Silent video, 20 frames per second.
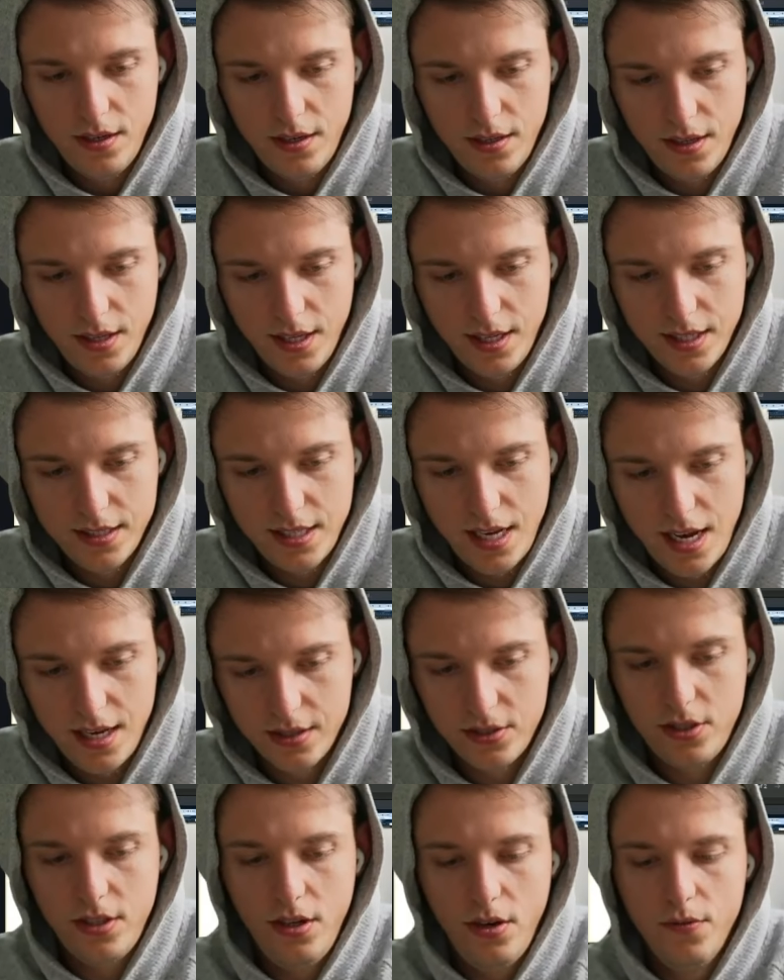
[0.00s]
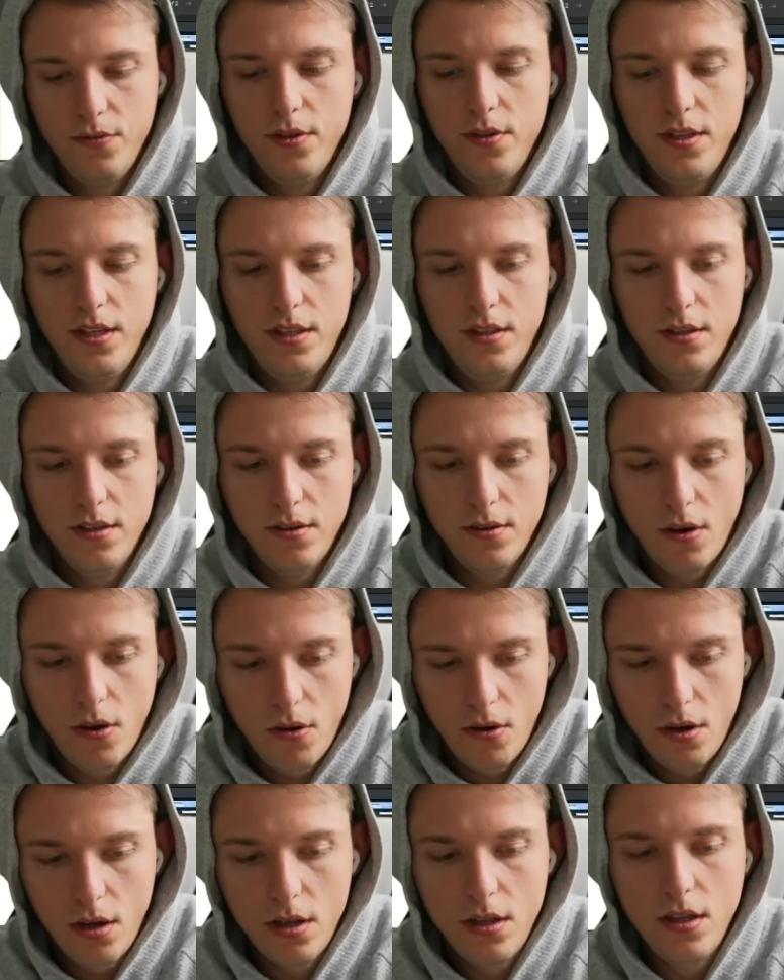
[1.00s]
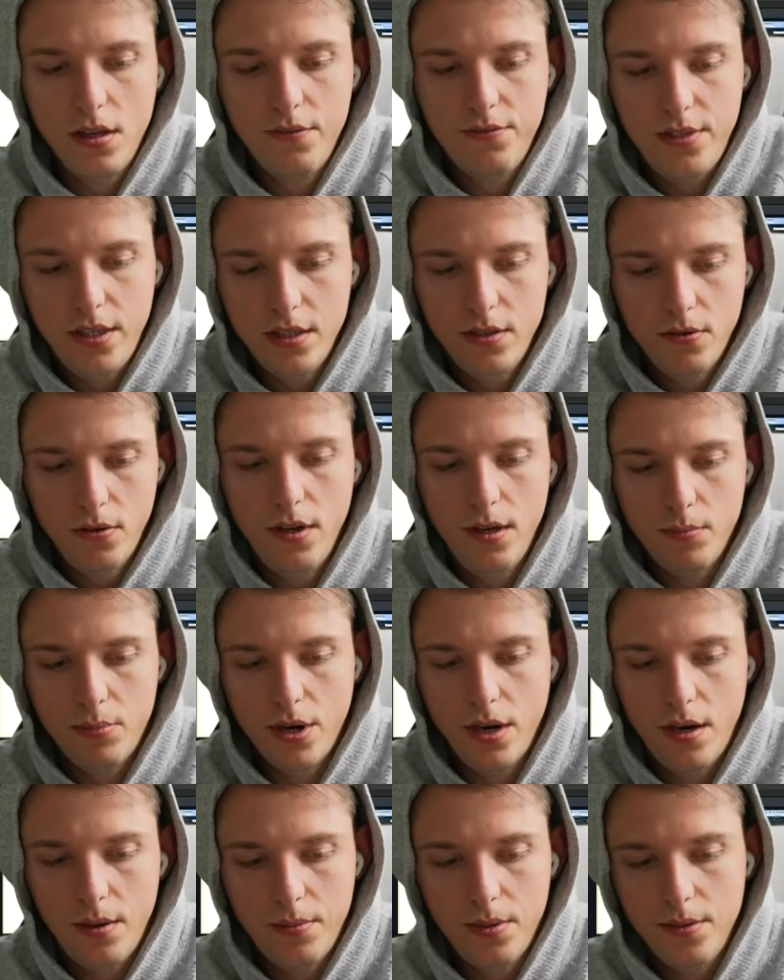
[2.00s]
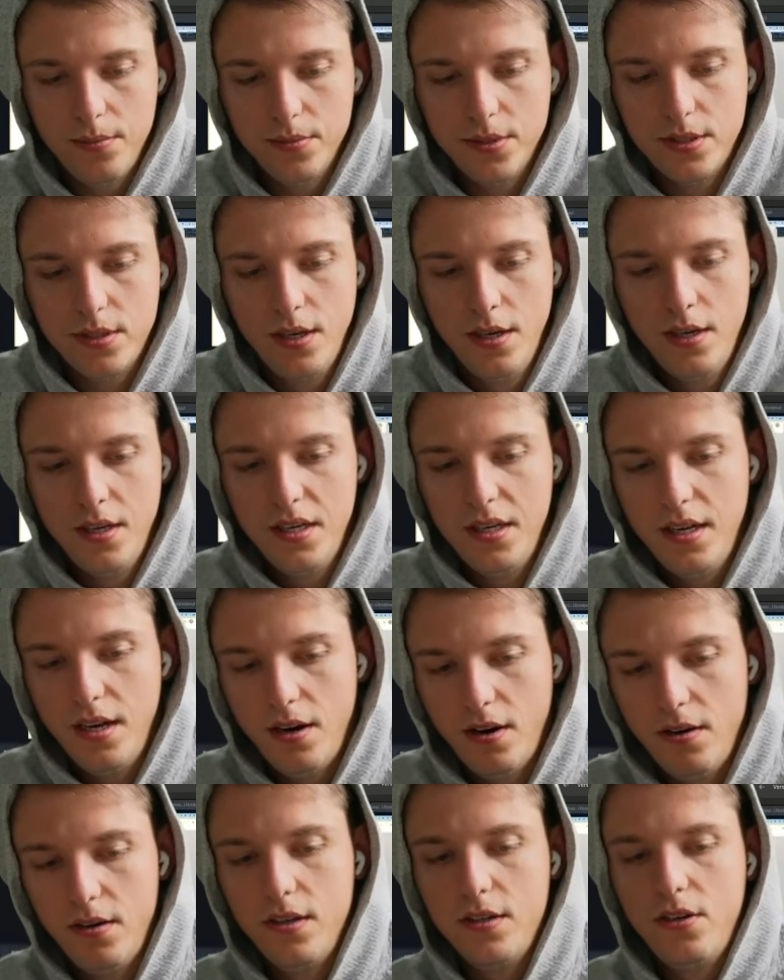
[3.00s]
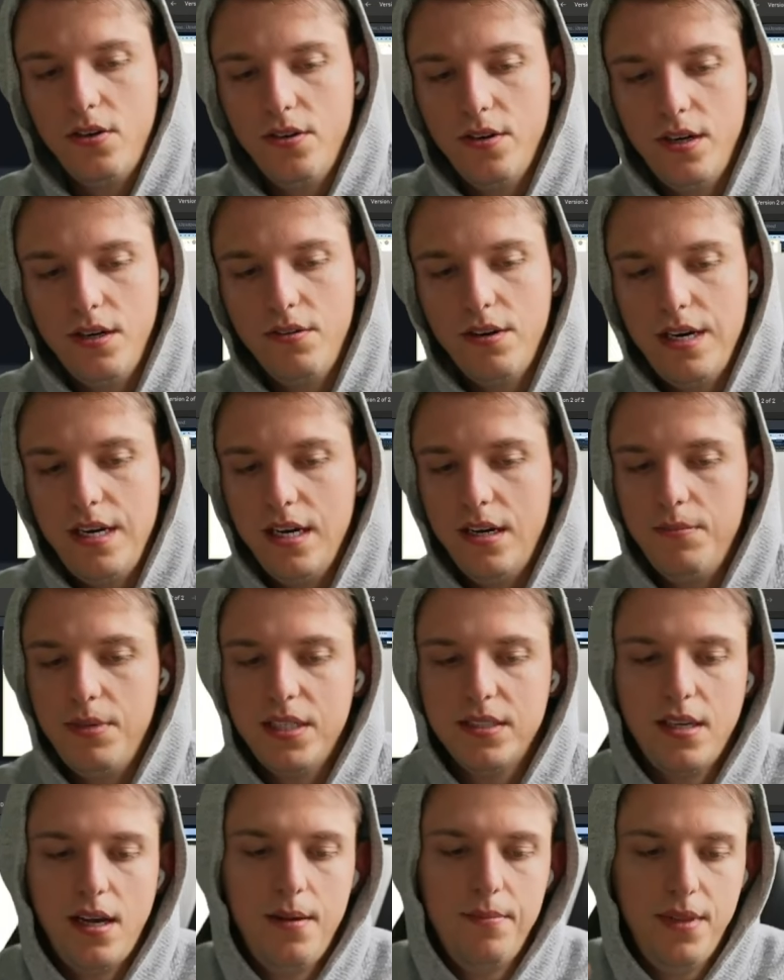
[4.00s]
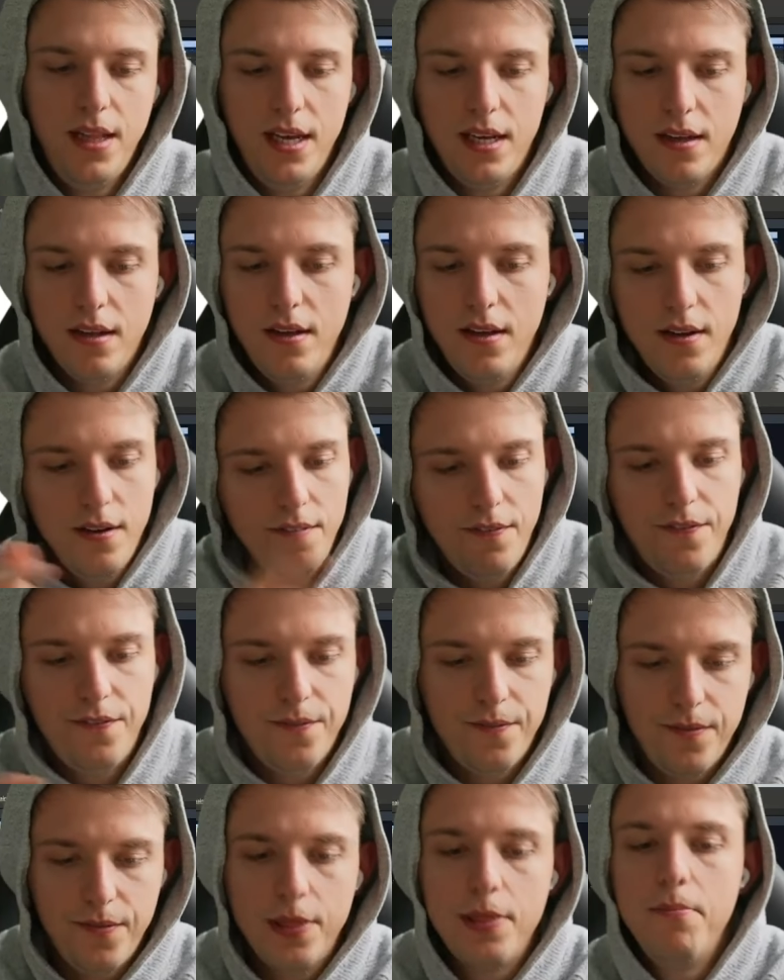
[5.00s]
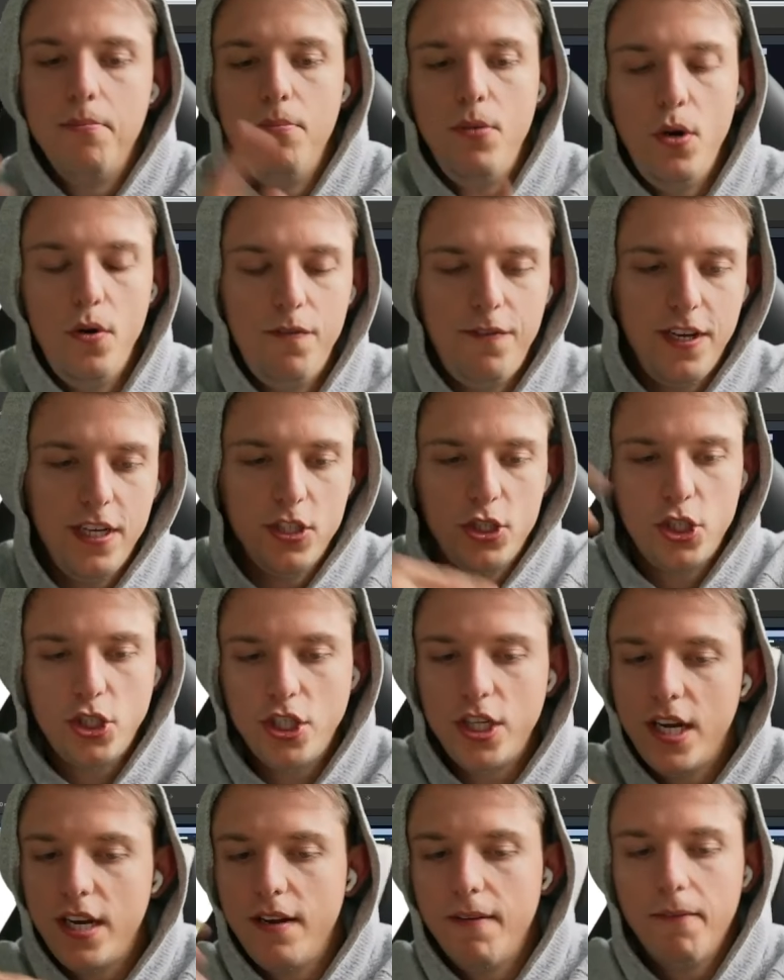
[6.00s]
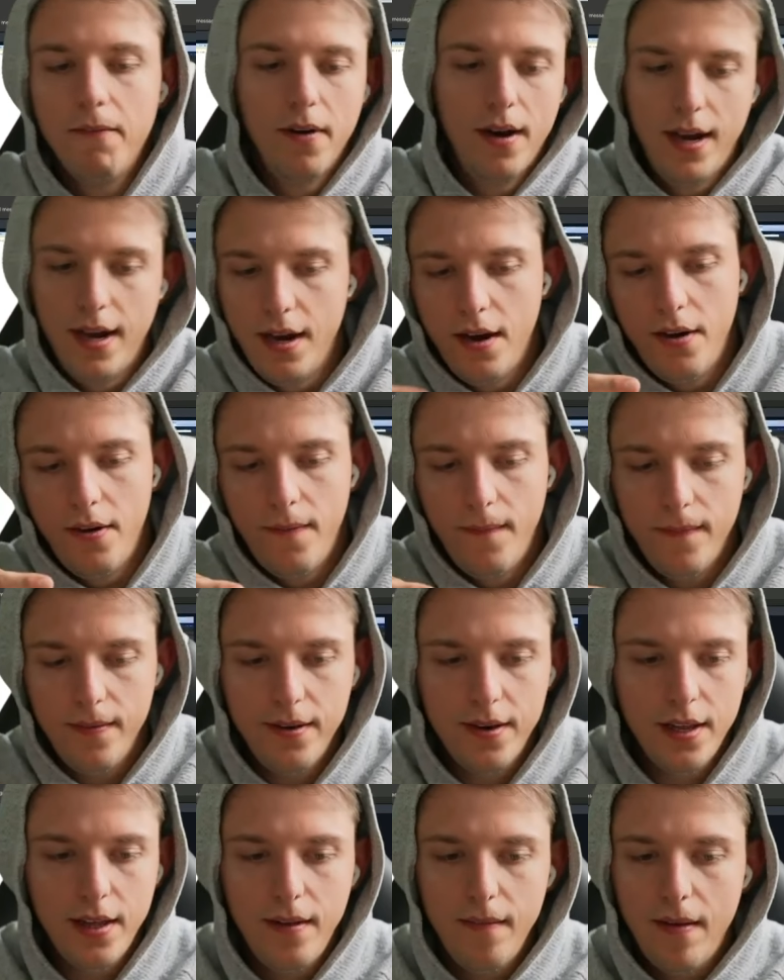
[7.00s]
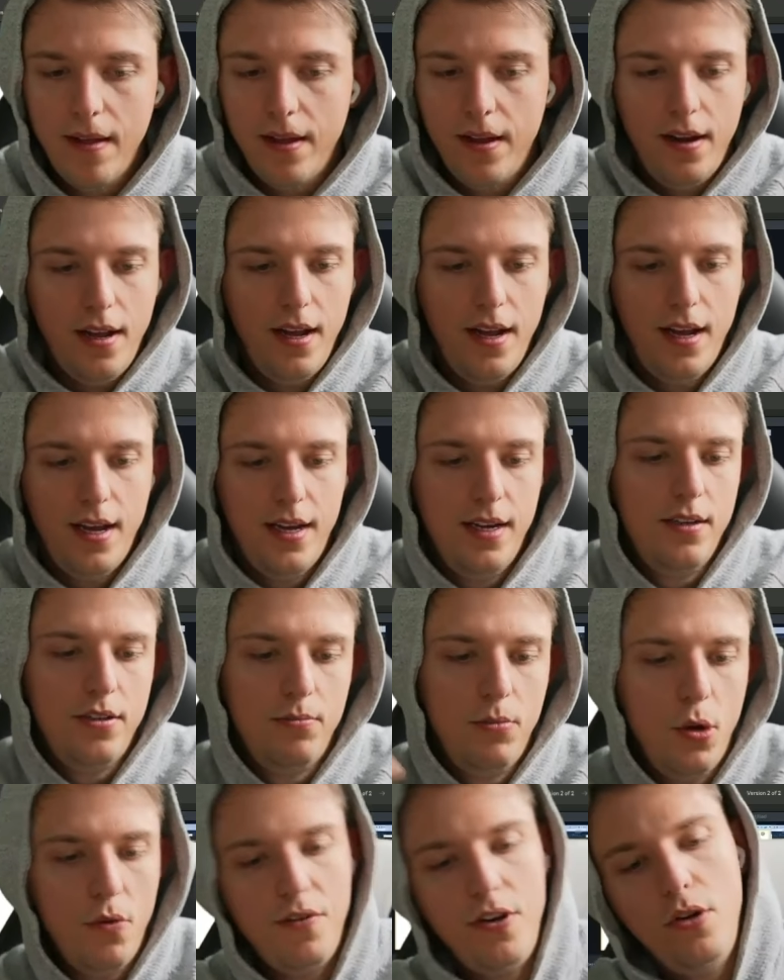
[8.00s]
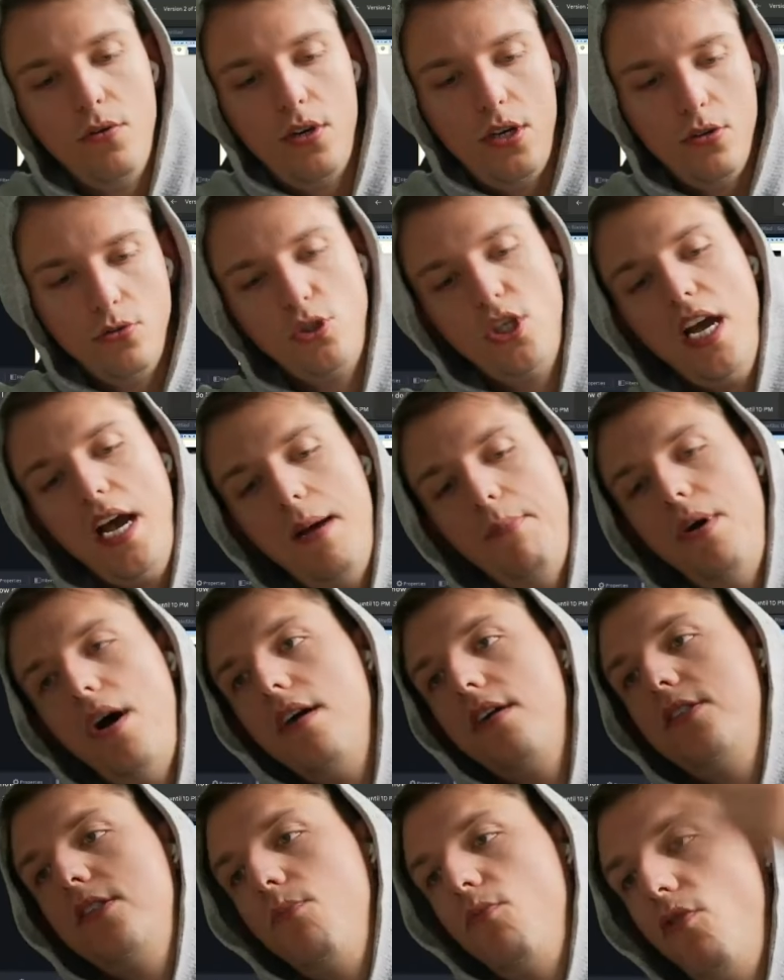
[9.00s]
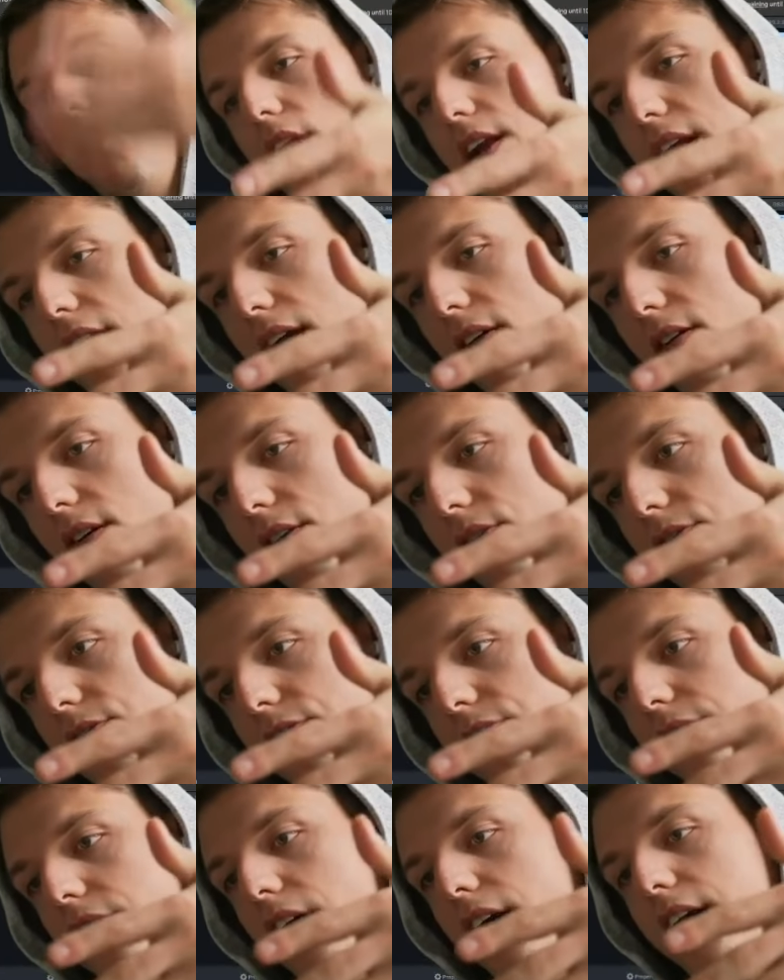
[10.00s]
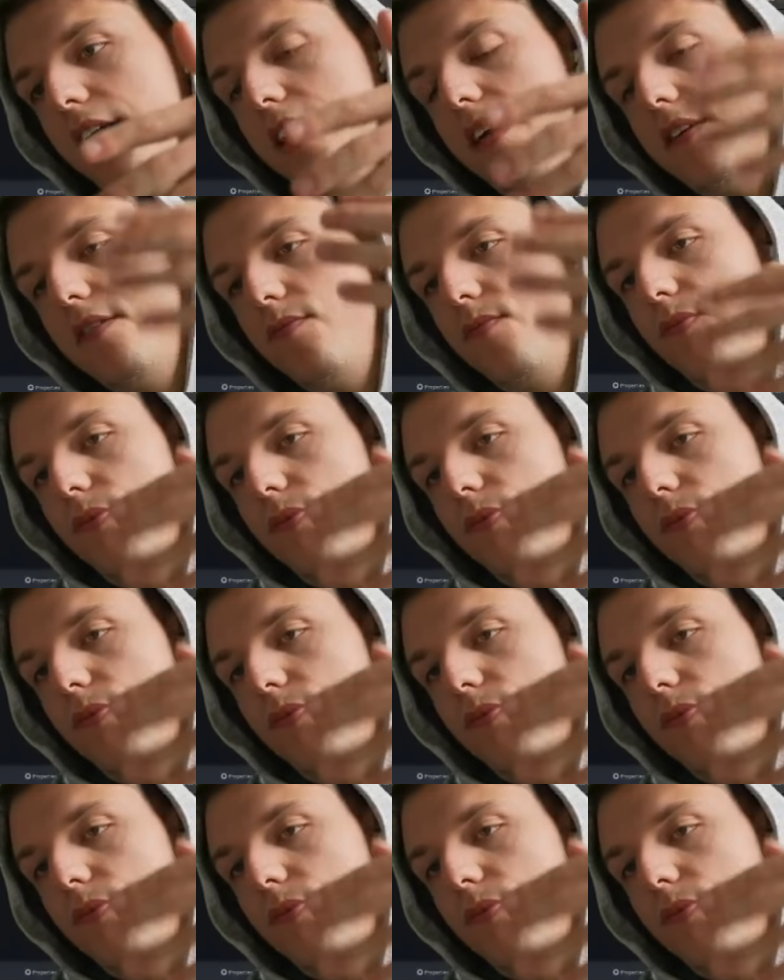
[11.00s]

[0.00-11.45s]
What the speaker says: Like it's actually over. All of the annoying problems are occurring right now because I'm like moving shit around and moving to a new chat box. I'm running out of like